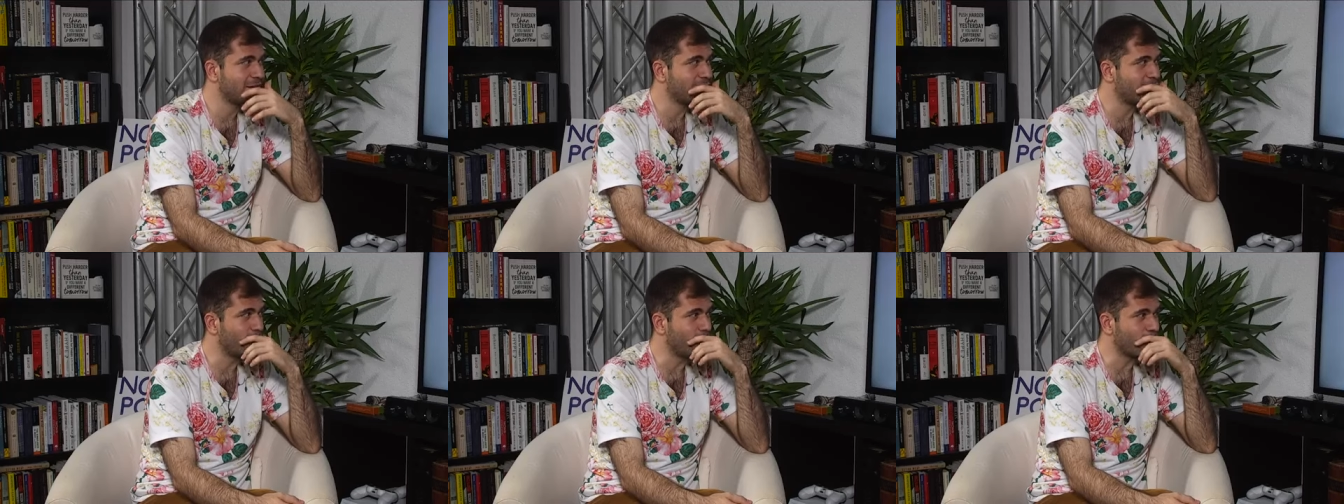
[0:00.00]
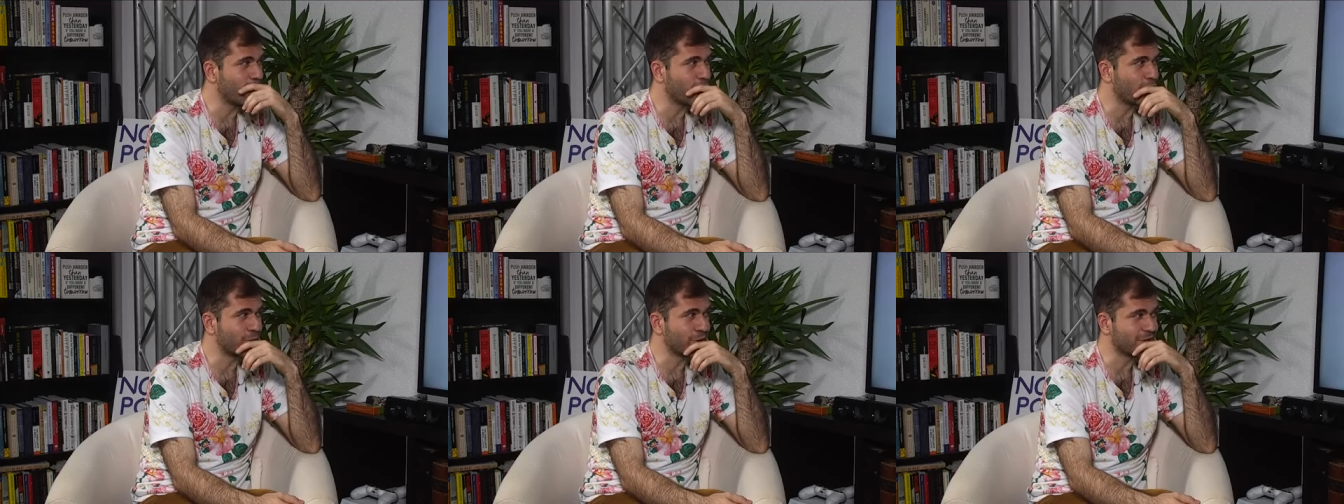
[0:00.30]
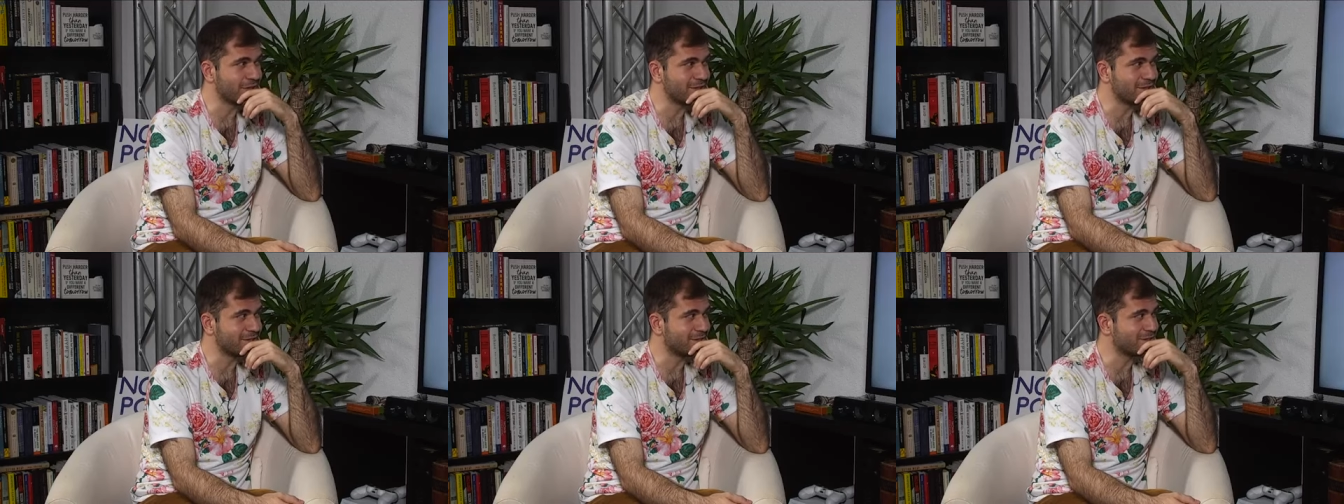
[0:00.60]
uh,
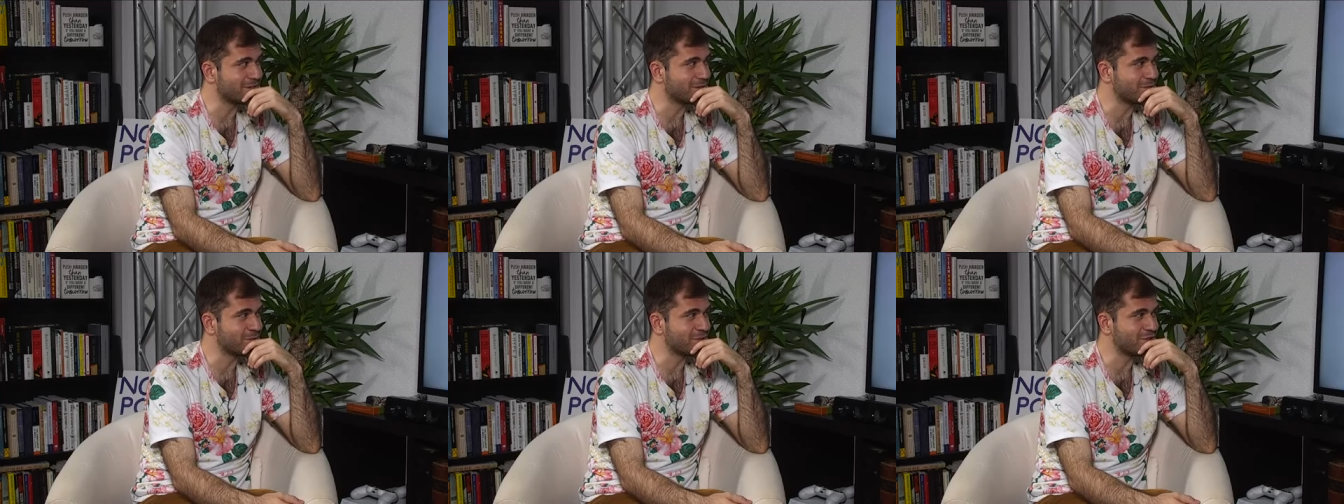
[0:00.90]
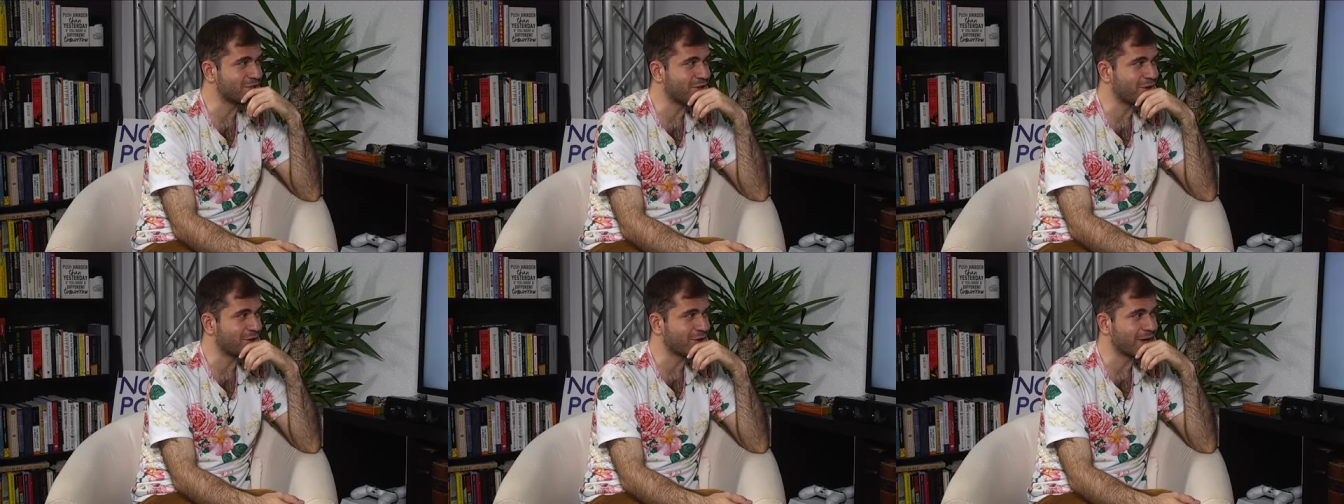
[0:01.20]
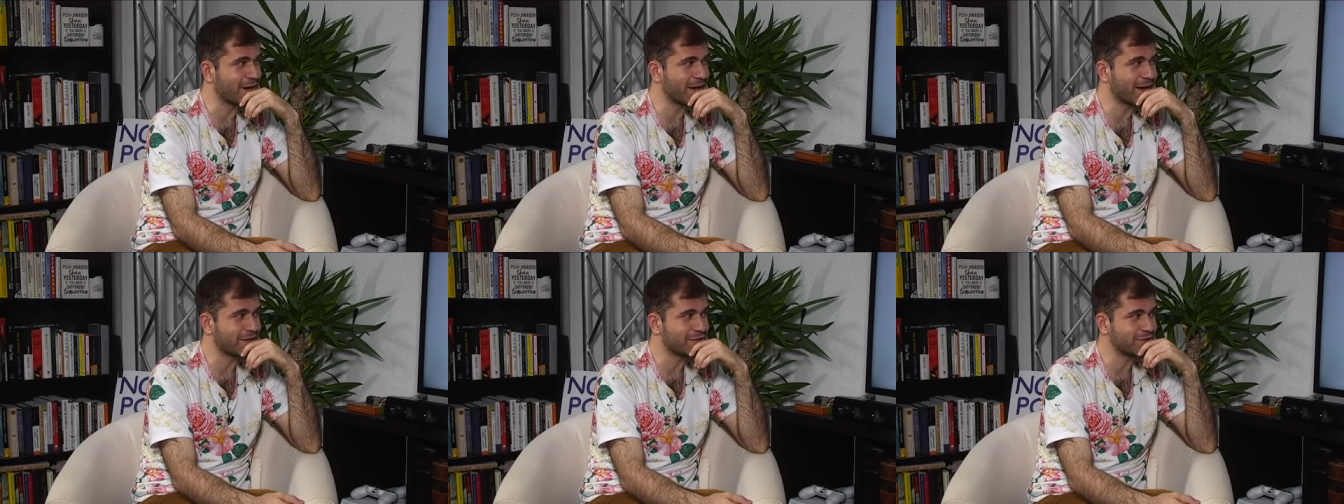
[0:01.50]
organ systems
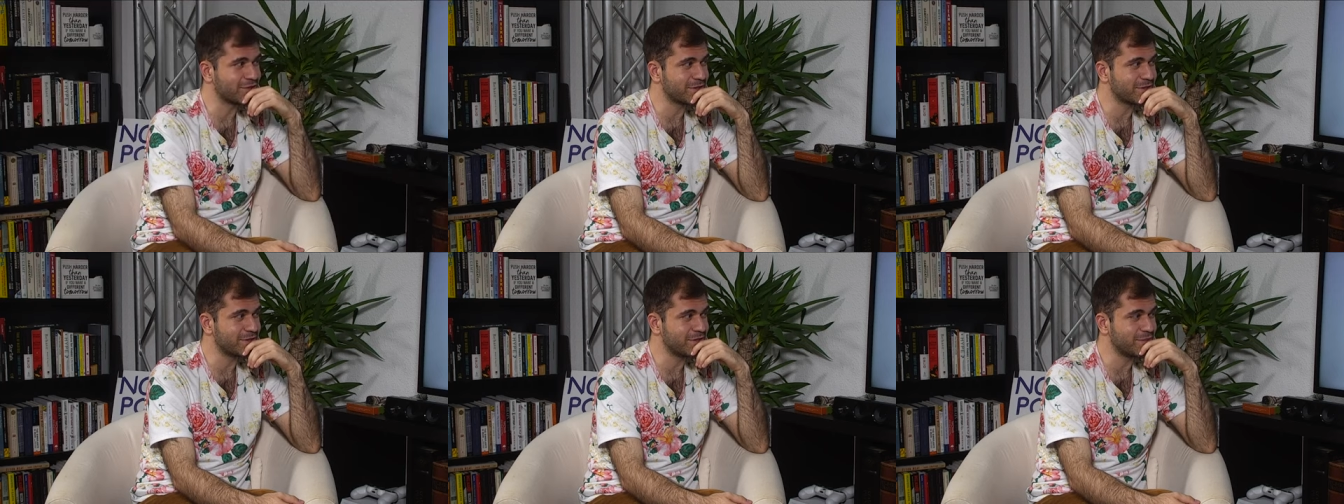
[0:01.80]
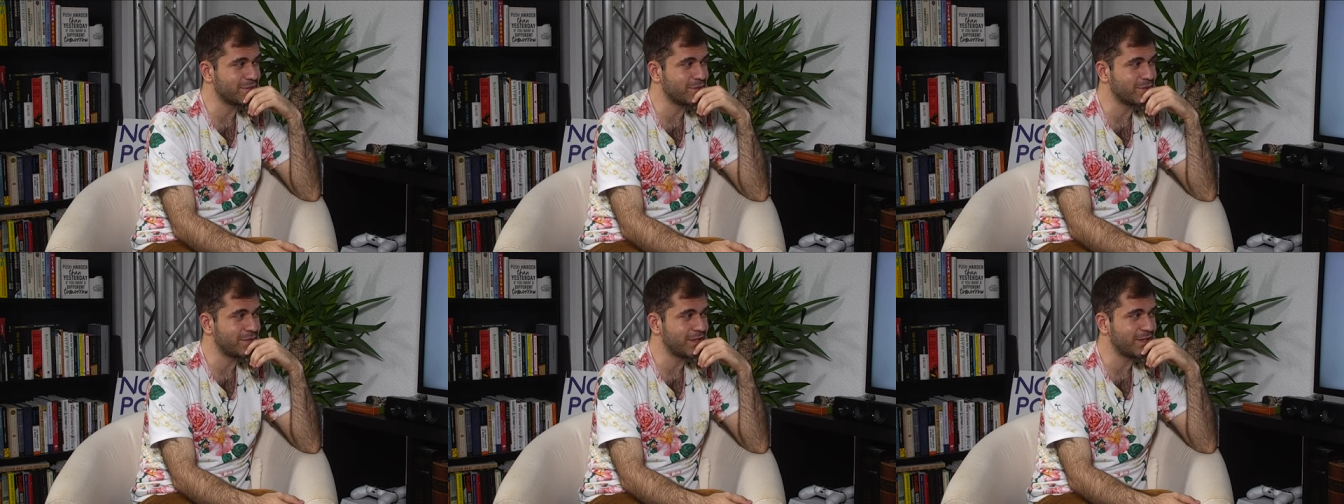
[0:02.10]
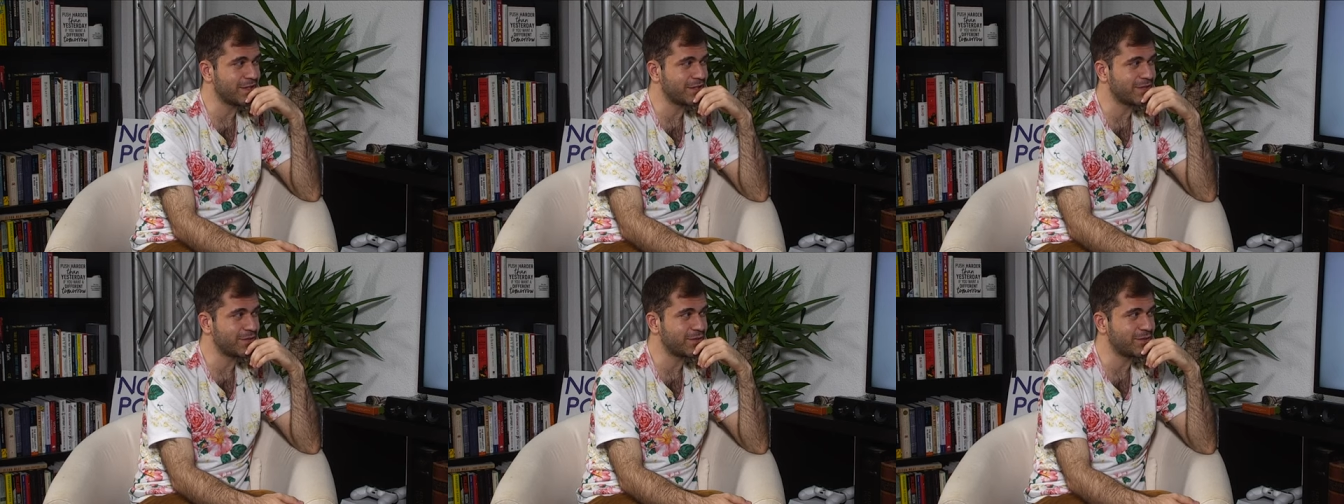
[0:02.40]
are mm-hmm. actually
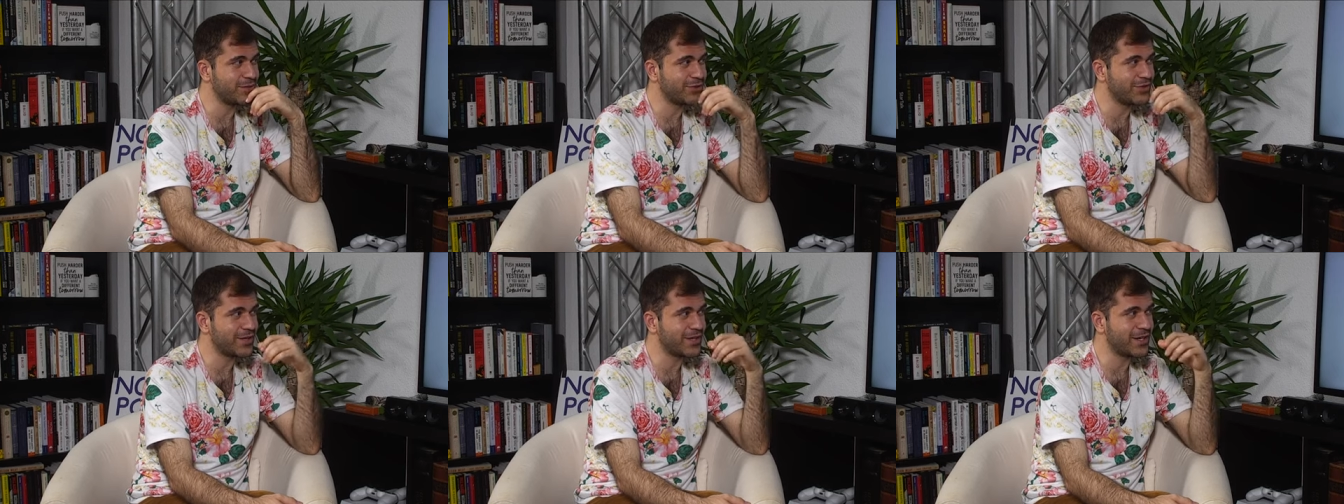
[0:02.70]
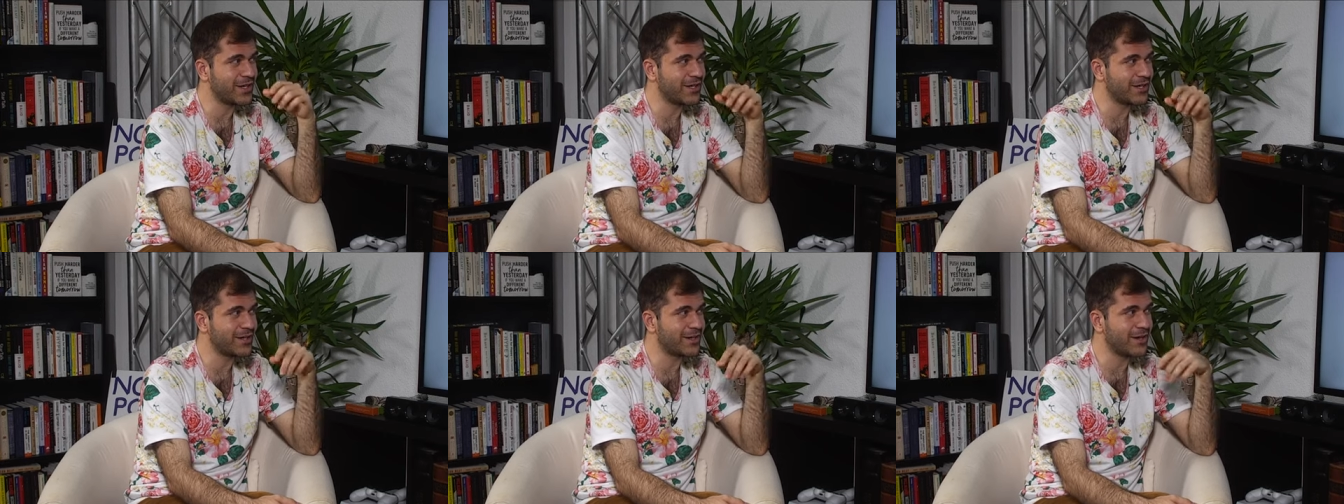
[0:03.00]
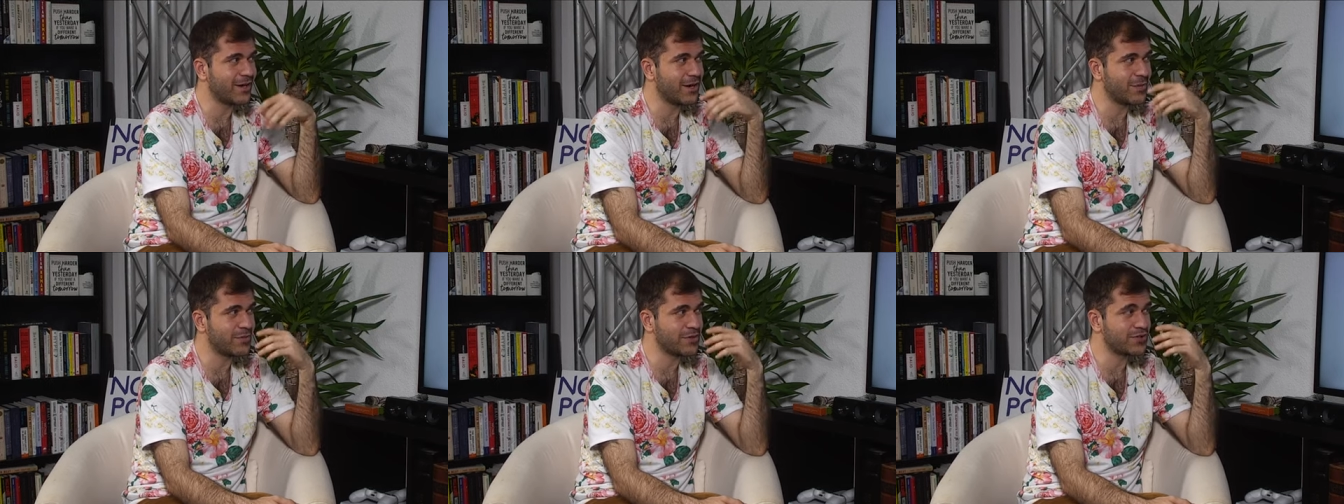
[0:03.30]
being
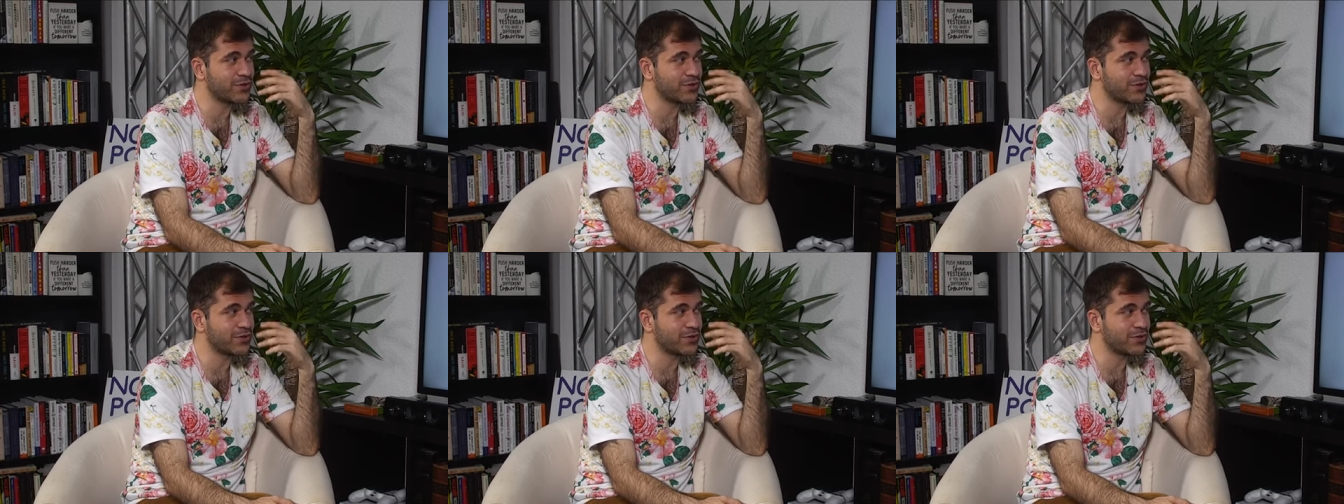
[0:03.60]
communicated up.